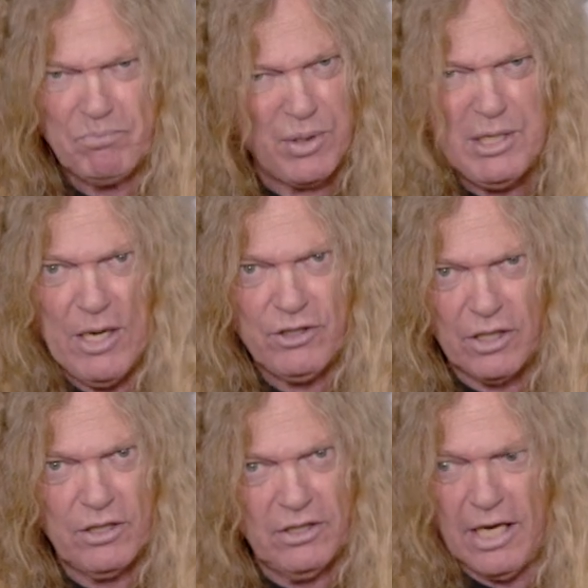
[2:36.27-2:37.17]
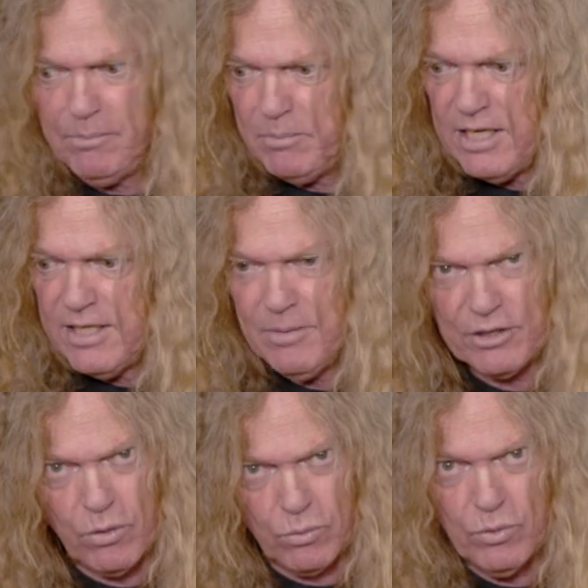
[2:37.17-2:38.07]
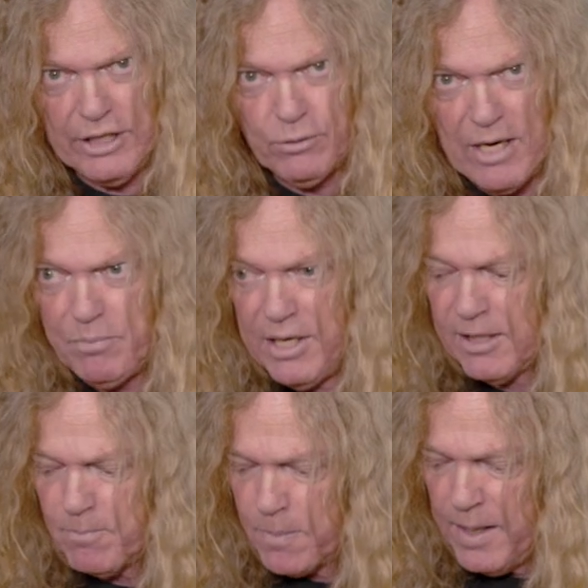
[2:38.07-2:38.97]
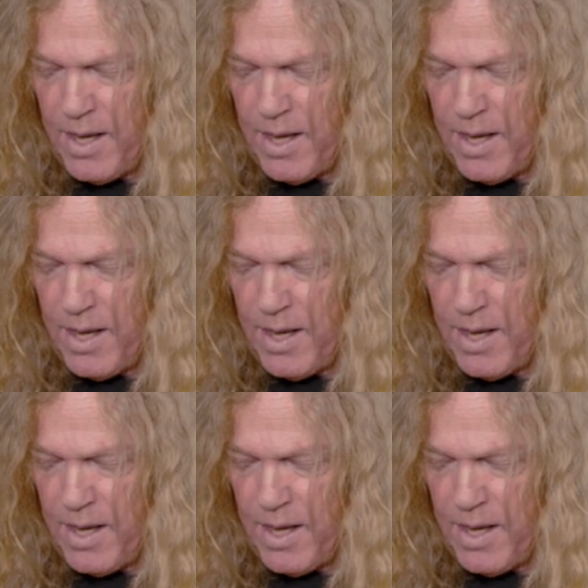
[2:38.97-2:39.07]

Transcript: pretty much a, a medium. It's a really great pick.